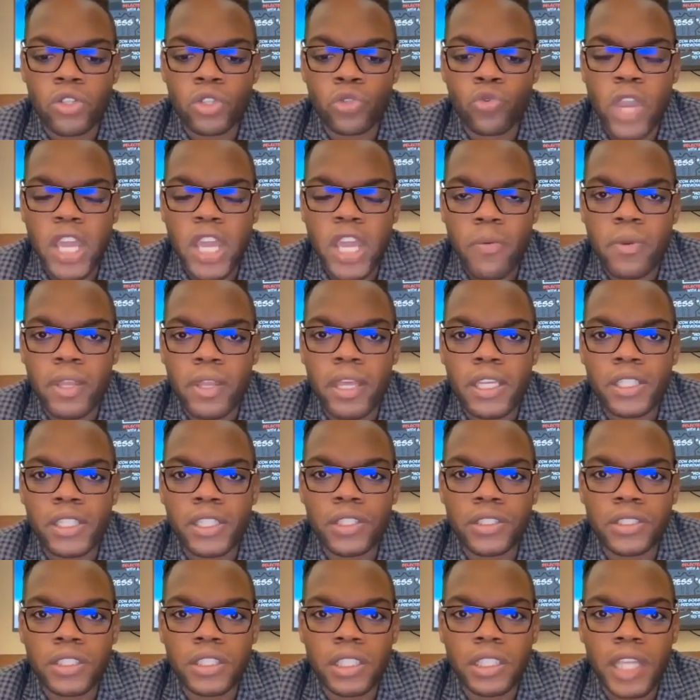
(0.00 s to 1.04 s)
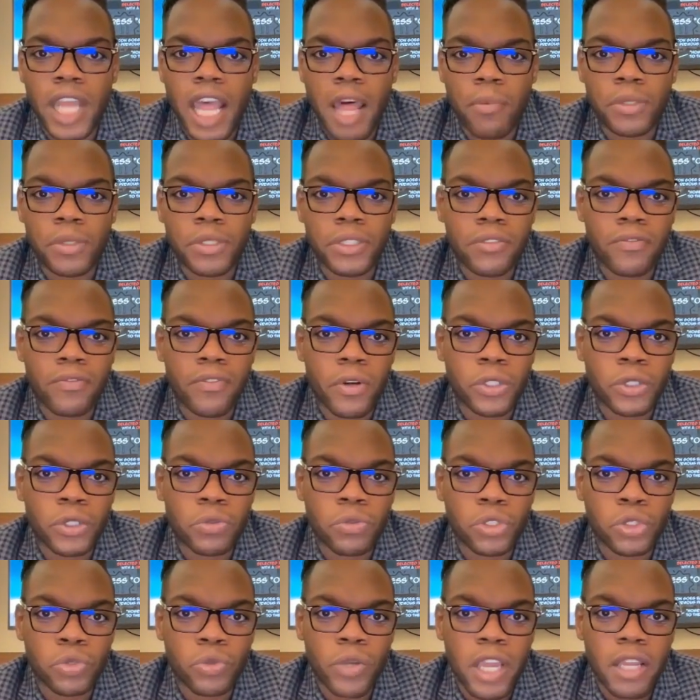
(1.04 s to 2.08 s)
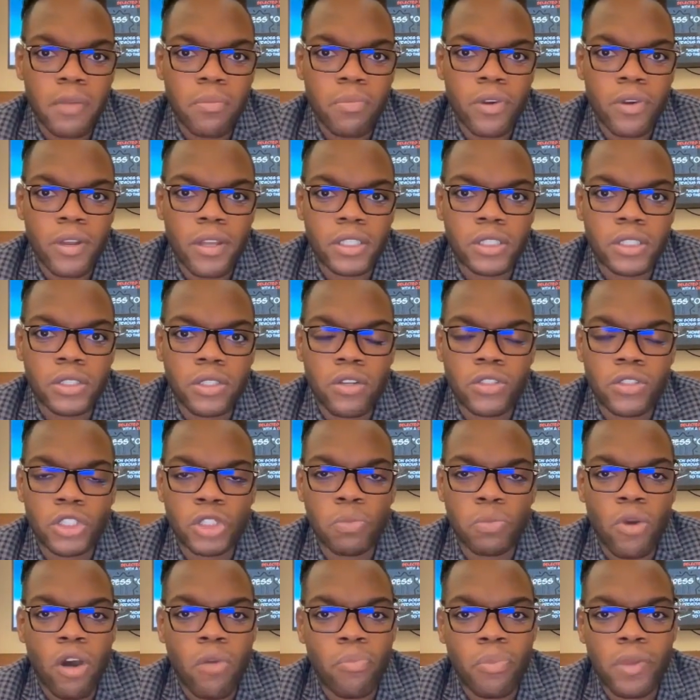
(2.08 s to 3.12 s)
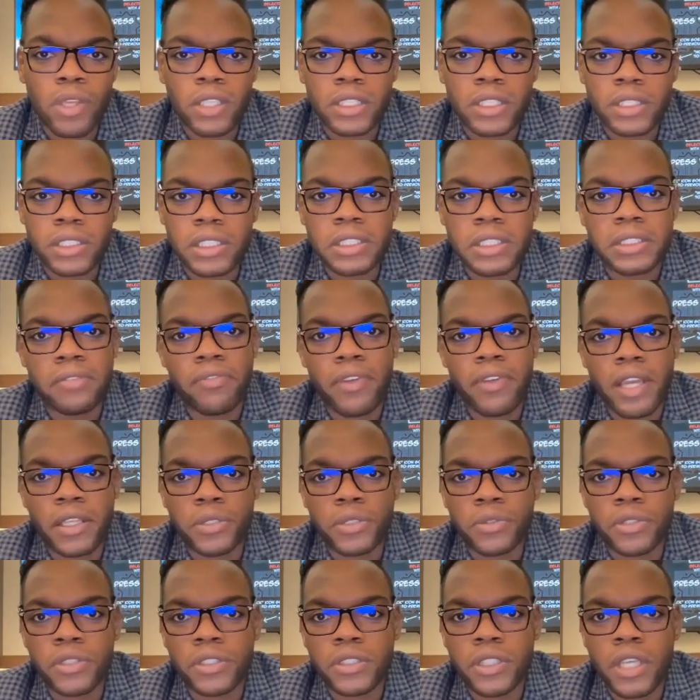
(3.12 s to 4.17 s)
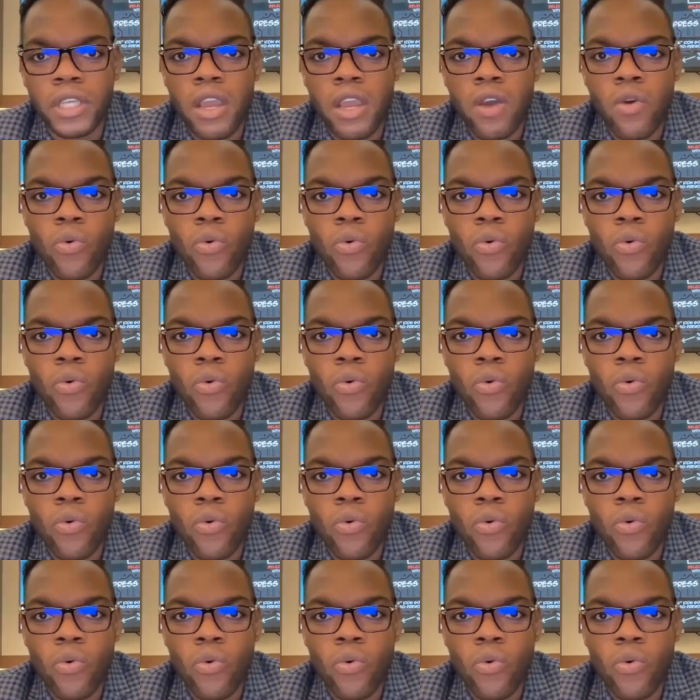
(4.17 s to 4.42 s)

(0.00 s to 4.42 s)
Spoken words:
trade relations, establishing virtual trade bridge, small businesses, veterans,